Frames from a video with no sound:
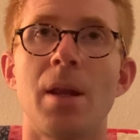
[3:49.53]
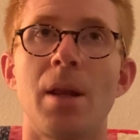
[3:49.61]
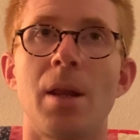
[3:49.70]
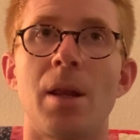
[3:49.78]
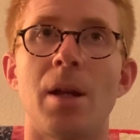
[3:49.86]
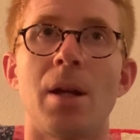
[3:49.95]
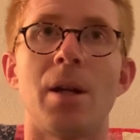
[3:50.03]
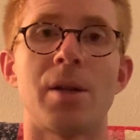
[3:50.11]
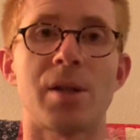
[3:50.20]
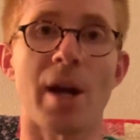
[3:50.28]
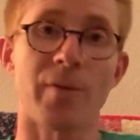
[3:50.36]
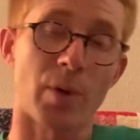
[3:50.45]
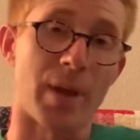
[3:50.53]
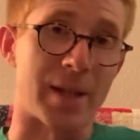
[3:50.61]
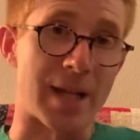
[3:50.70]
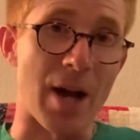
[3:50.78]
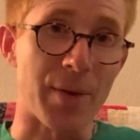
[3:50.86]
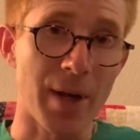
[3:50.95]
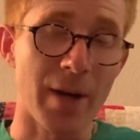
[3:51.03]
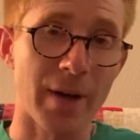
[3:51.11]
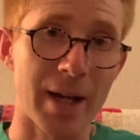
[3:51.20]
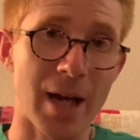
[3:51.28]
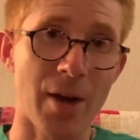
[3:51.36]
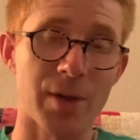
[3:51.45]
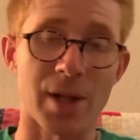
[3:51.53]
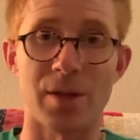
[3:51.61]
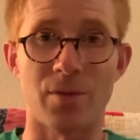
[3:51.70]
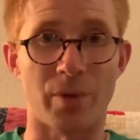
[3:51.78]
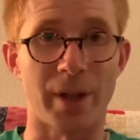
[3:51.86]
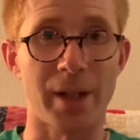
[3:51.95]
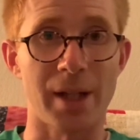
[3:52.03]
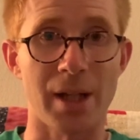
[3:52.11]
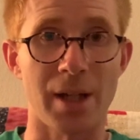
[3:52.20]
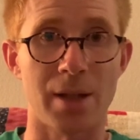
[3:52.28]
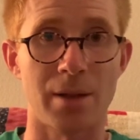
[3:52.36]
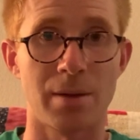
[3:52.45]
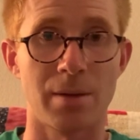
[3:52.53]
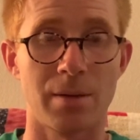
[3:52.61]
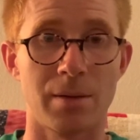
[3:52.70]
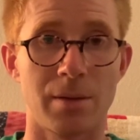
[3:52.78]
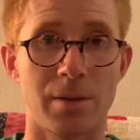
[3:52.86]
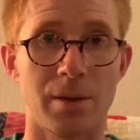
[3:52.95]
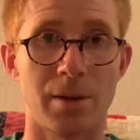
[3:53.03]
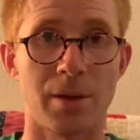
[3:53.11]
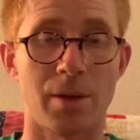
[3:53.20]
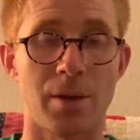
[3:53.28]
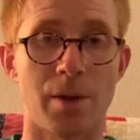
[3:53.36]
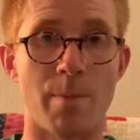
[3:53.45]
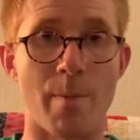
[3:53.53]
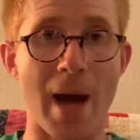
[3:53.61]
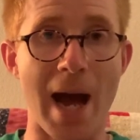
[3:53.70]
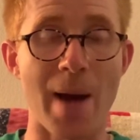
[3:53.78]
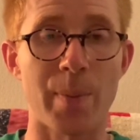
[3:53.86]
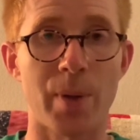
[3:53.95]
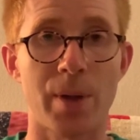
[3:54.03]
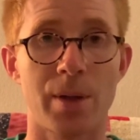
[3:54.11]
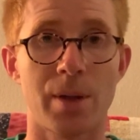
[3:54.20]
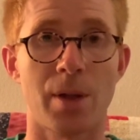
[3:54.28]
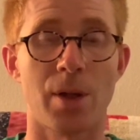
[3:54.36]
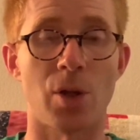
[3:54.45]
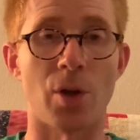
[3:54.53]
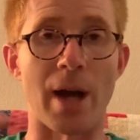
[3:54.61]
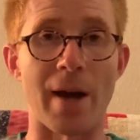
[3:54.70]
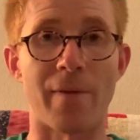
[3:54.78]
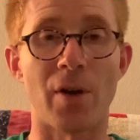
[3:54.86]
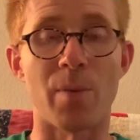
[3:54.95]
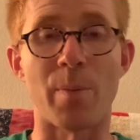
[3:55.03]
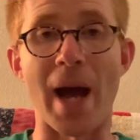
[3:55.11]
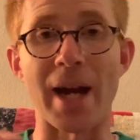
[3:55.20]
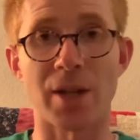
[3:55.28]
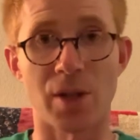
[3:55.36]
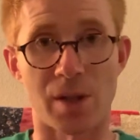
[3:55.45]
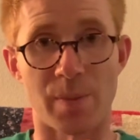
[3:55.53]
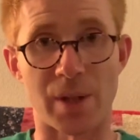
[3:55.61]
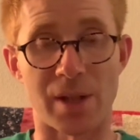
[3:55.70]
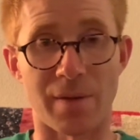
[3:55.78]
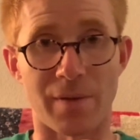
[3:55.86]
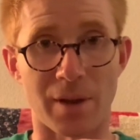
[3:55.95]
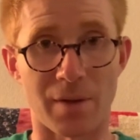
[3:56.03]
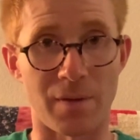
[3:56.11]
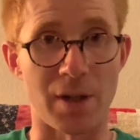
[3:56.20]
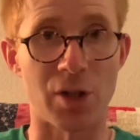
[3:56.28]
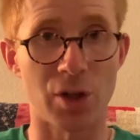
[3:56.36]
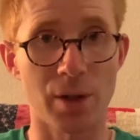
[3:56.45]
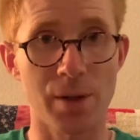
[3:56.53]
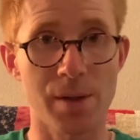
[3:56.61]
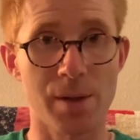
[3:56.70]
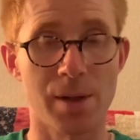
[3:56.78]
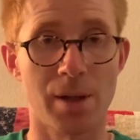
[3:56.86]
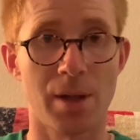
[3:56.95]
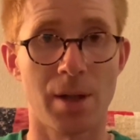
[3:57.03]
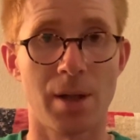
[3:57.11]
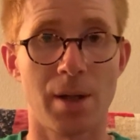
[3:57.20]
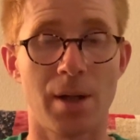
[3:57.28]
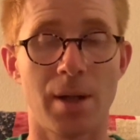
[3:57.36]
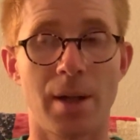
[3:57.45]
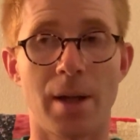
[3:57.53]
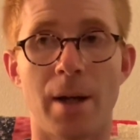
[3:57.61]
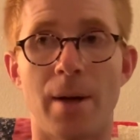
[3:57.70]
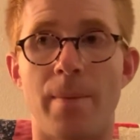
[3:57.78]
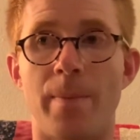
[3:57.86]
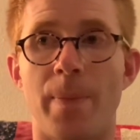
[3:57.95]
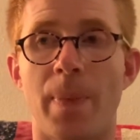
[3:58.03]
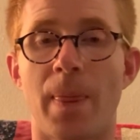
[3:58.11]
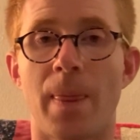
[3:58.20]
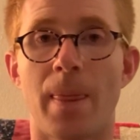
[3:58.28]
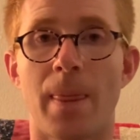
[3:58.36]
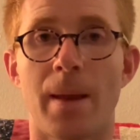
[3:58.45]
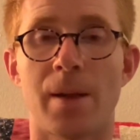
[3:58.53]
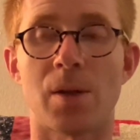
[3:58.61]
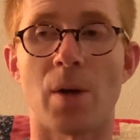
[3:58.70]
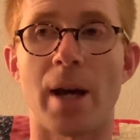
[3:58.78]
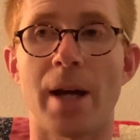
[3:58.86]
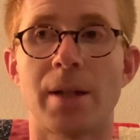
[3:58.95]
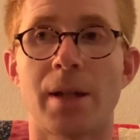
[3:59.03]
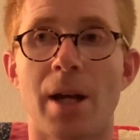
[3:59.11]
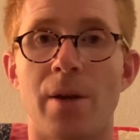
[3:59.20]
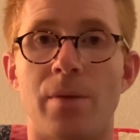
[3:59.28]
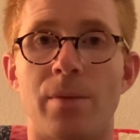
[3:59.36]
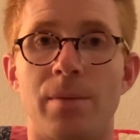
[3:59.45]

The software that's out there right now doesn't really map your effort back to specific features. So I had to kind of